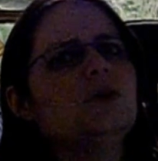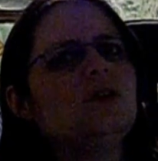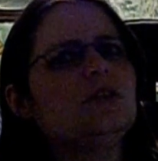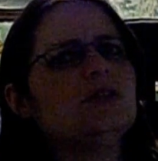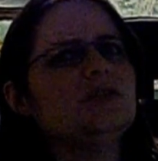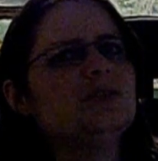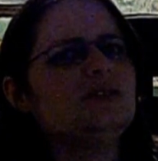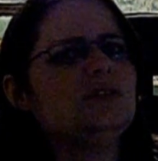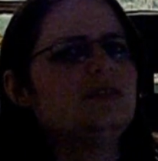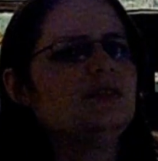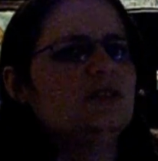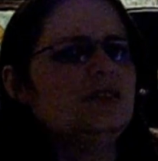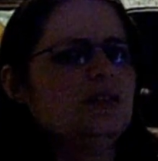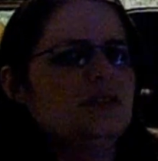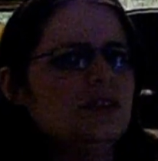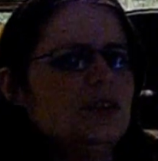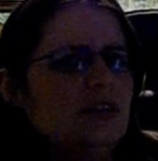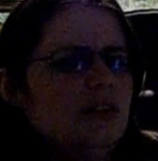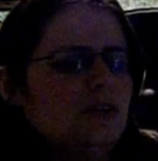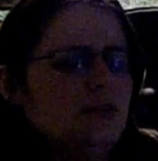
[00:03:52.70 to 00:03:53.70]
not
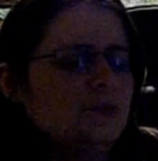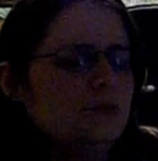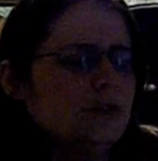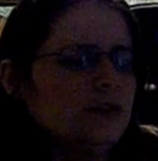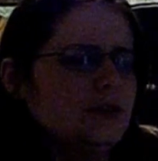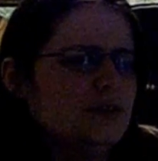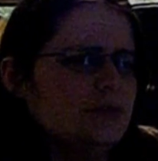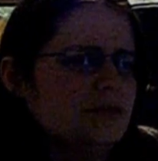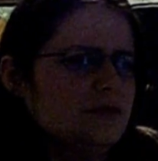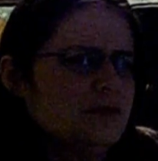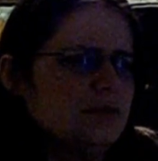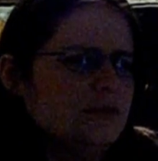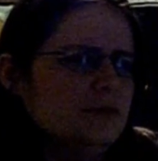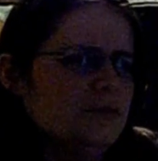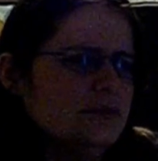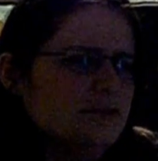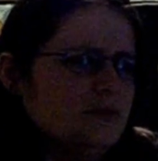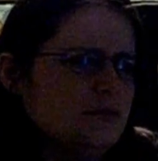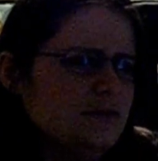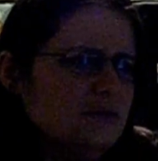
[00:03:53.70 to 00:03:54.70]
seen anyone,
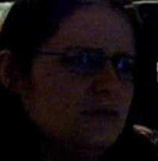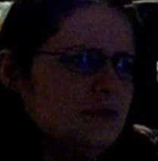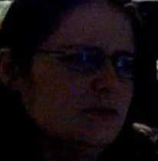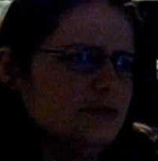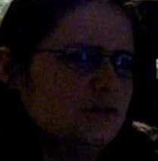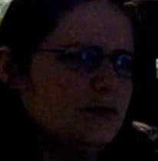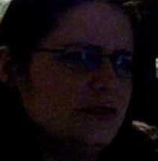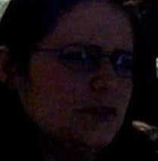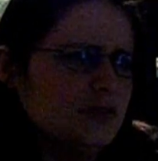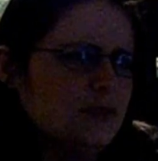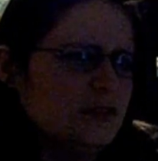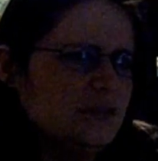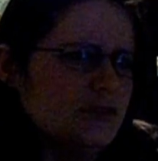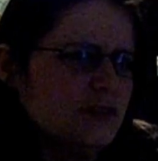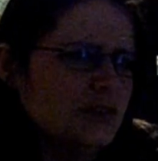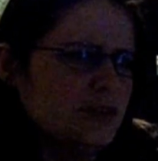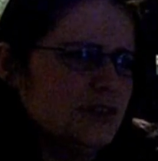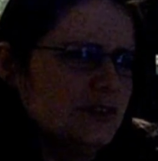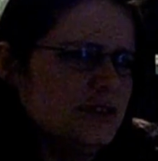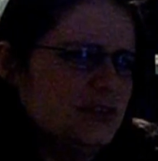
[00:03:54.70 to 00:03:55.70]

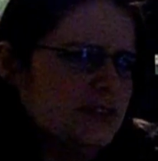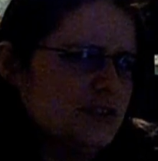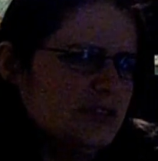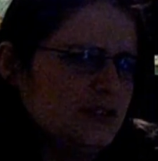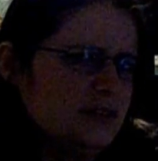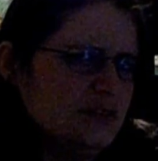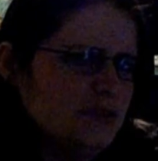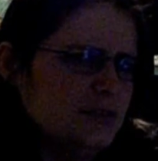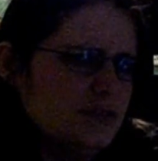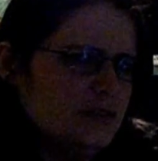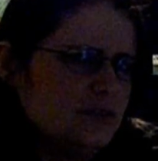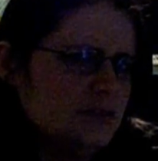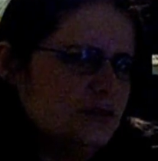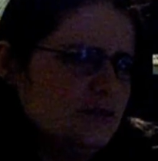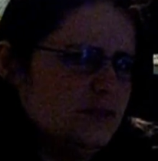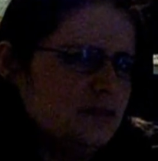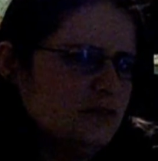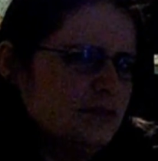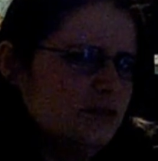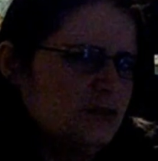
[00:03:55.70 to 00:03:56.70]
at least
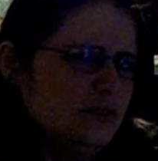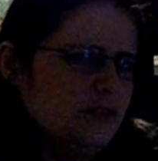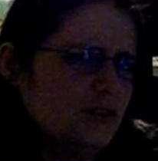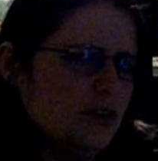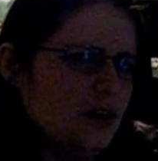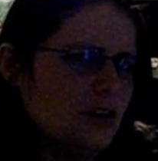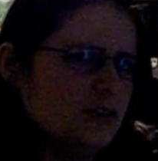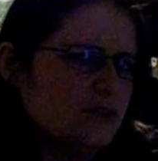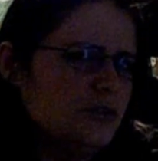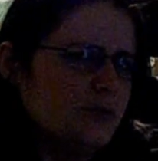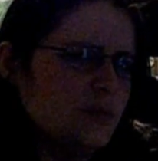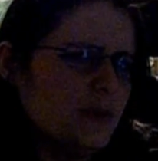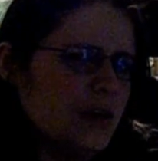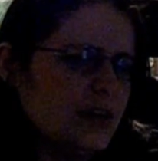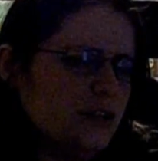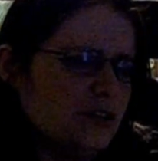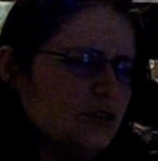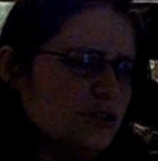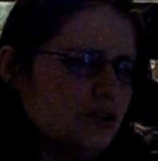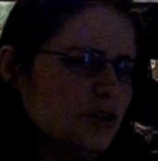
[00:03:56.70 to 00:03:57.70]
not to
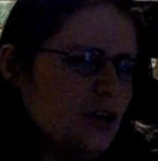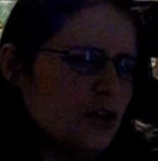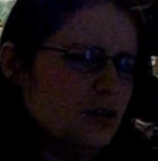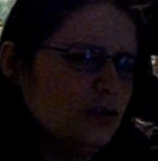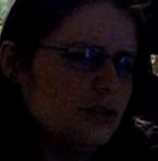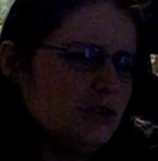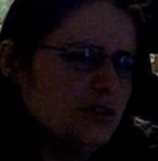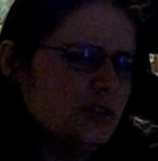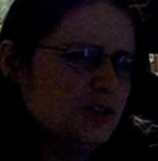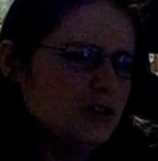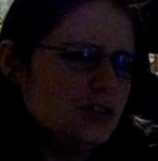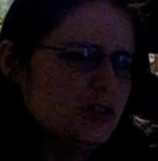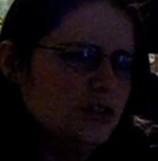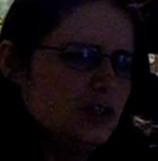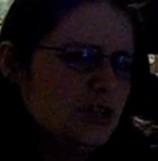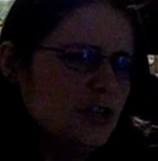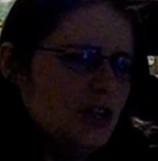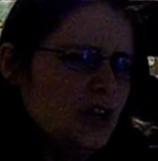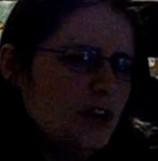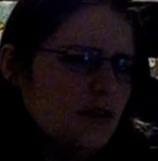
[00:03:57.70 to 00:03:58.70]
my knowledge,
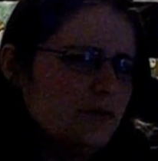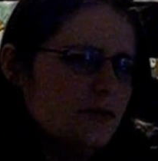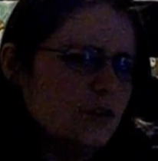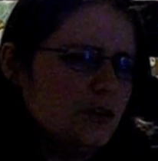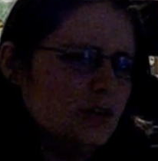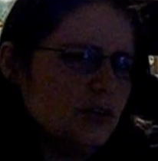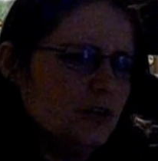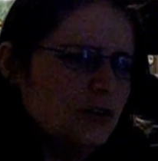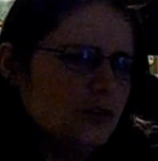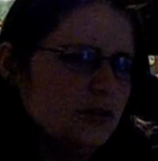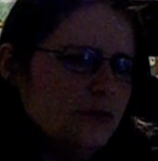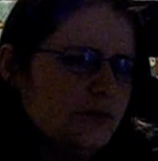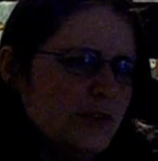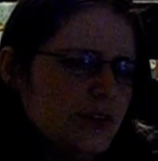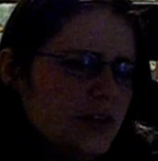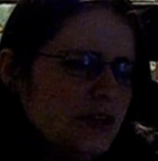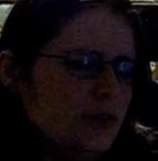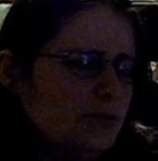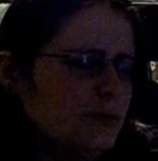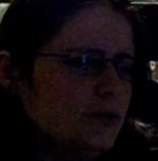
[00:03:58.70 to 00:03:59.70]
not heard of
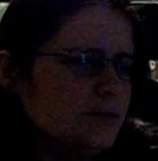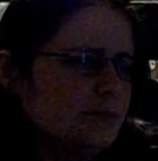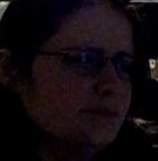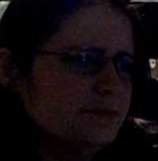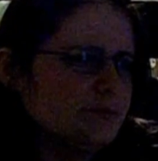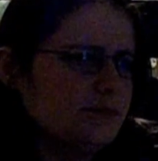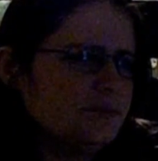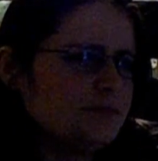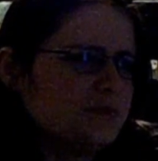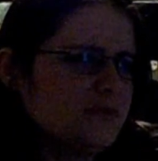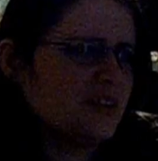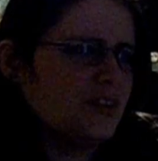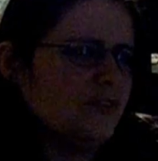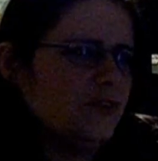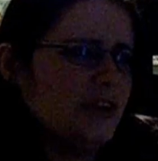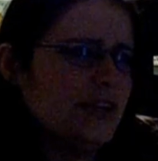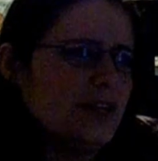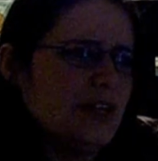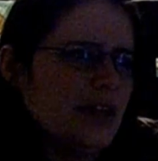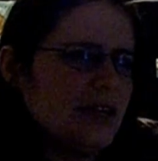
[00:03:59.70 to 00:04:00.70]
anyone
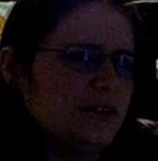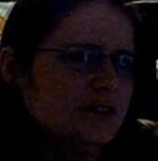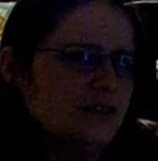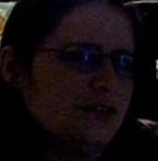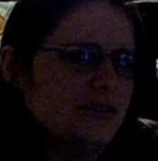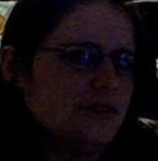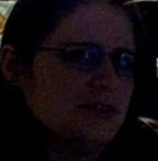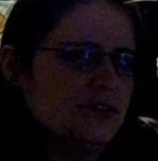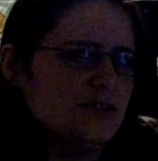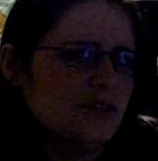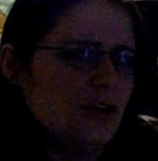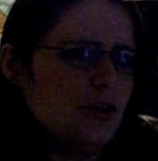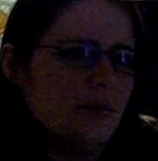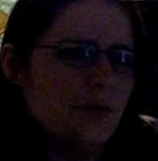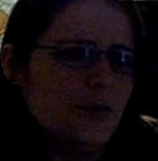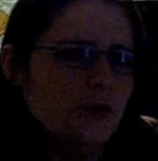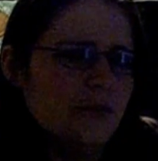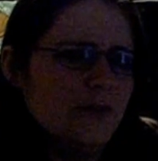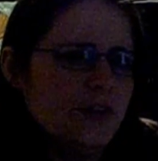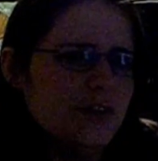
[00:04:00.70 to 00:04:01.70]
reenacting the Saw
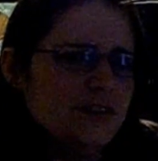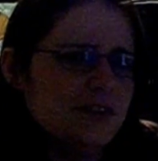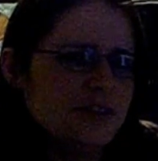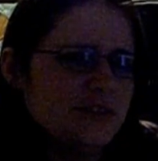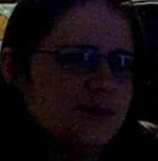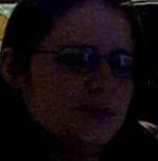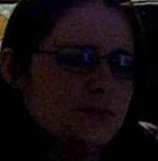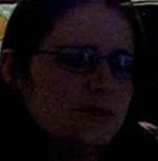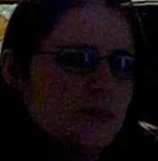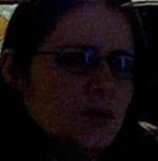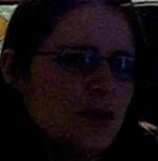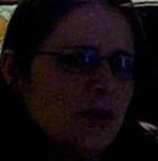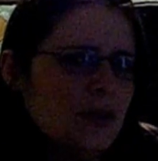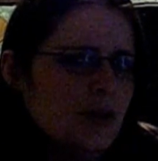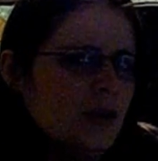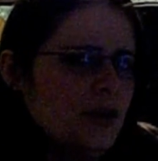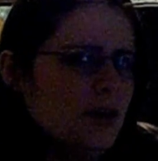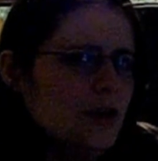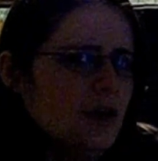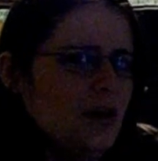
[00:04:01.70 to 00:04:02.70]
movies.
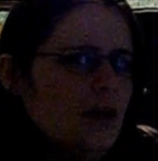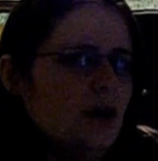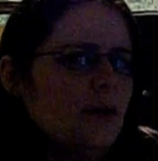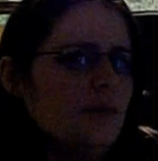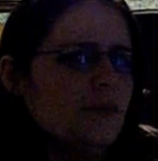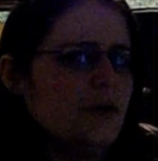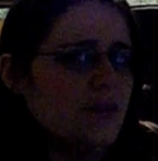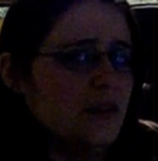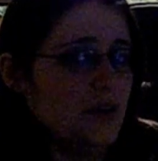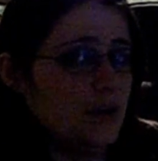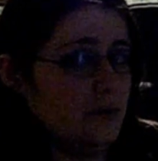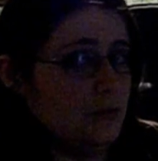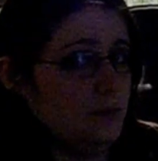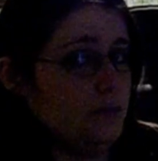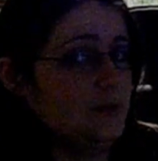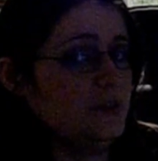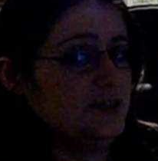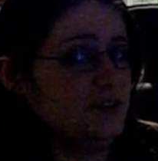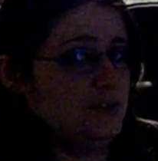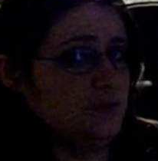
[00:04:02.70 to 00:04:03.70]
But that
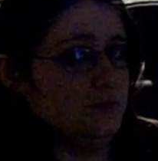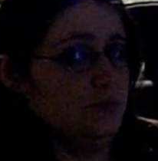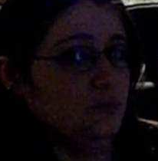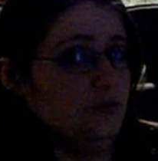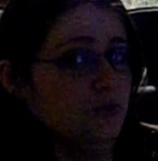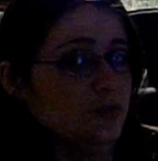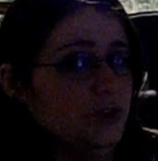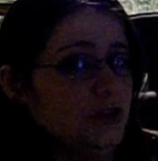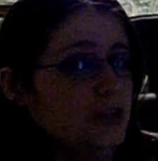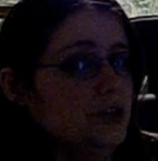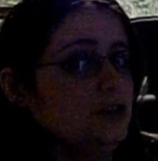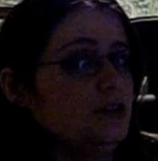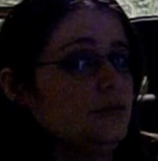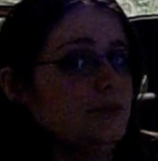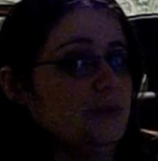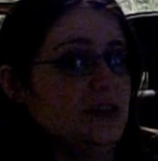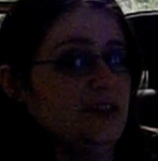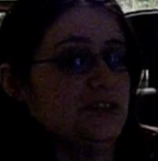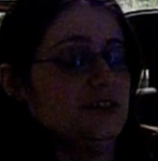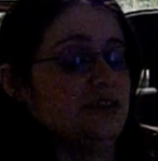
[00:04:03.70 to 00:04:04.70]
would be some real
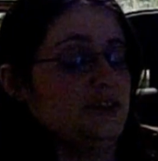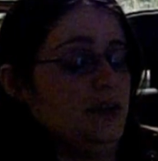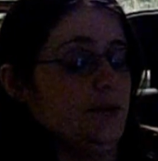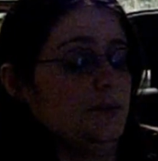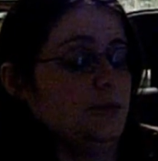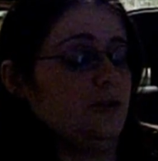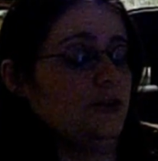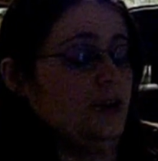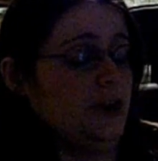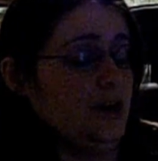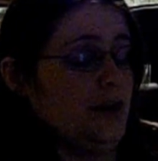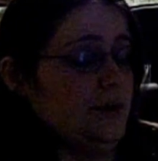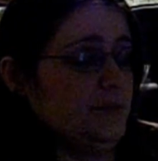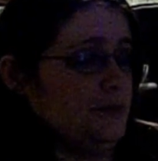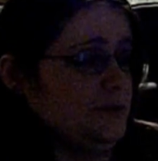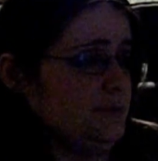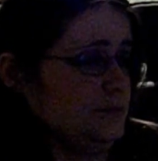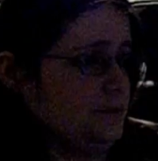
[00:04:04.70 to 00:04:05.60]
messed up crap.